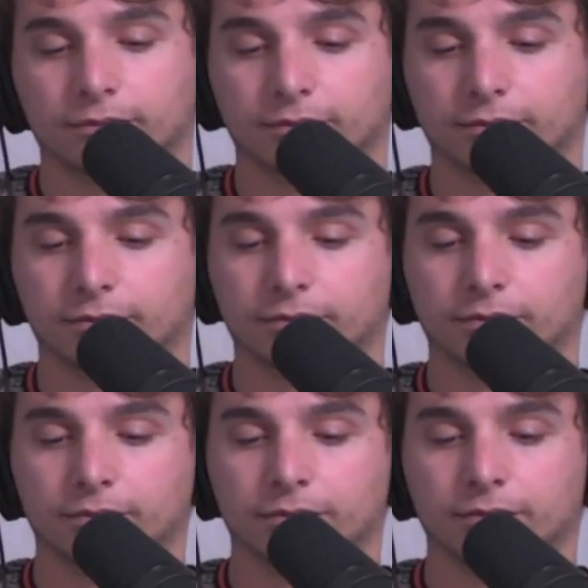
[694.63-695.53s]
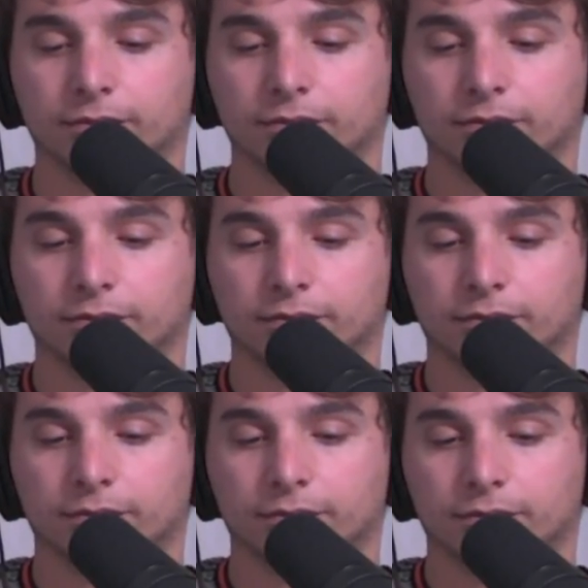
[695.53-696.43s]

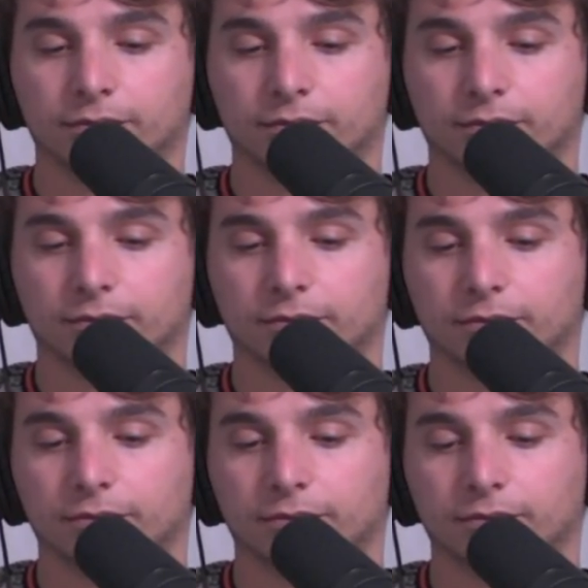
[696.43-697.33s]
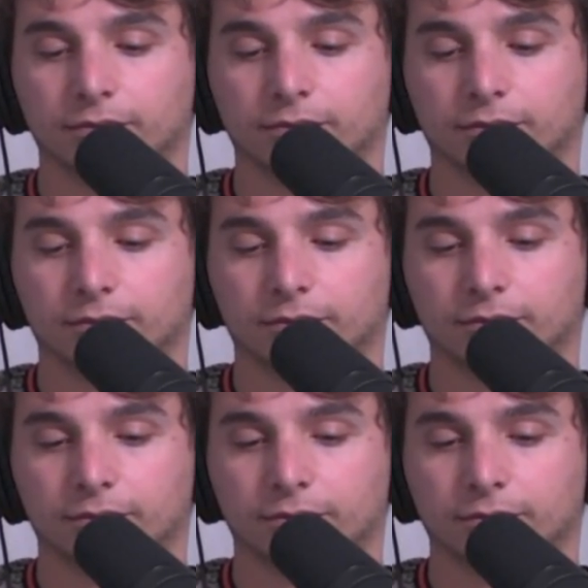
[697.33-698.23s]

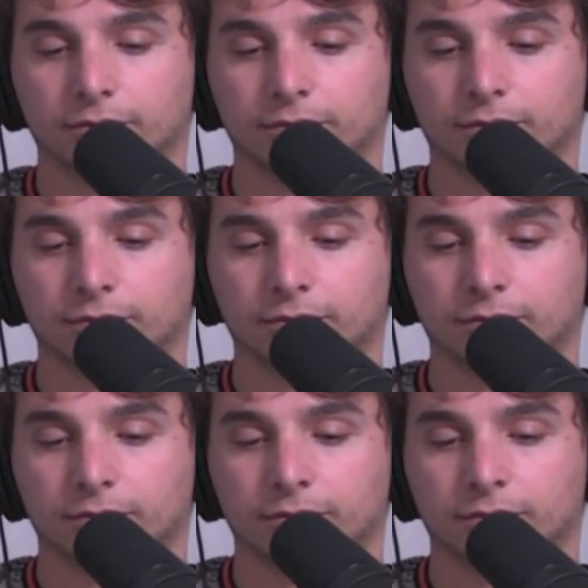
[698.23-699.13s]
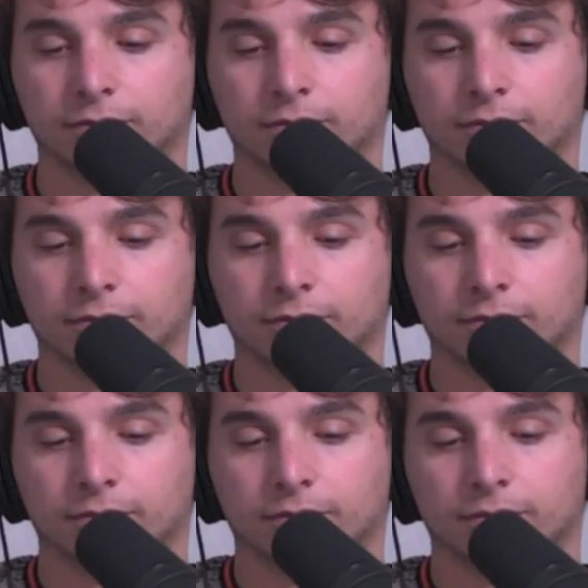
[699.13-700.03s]

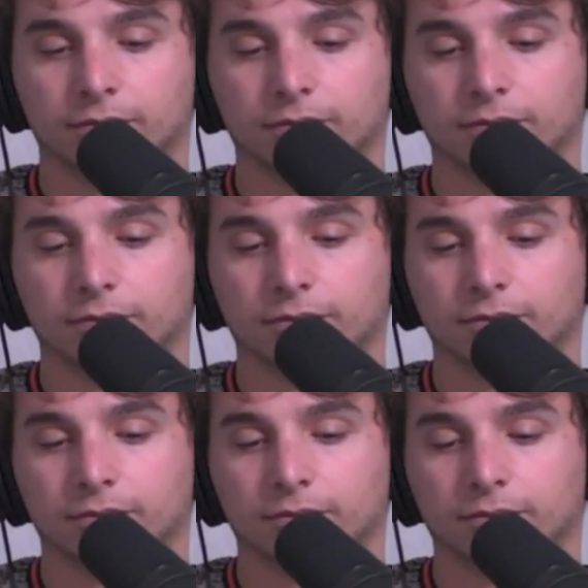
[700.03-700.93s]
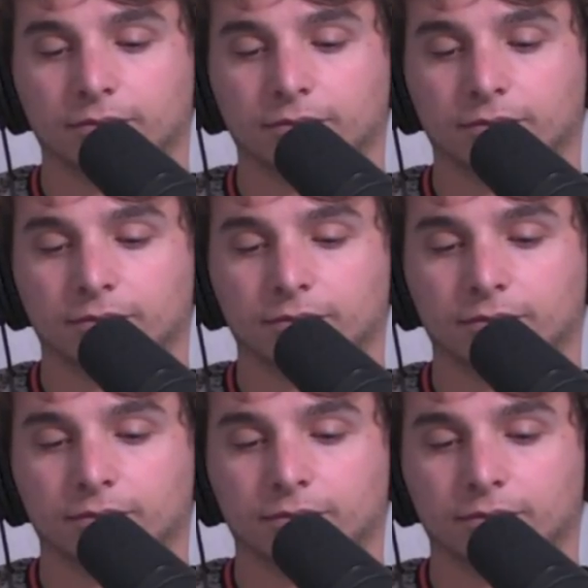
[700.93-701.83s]

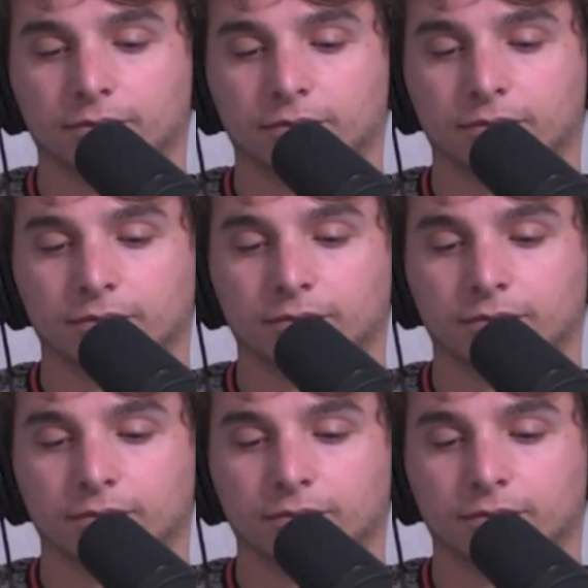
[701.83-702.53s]
No words are spoken by the person on screen.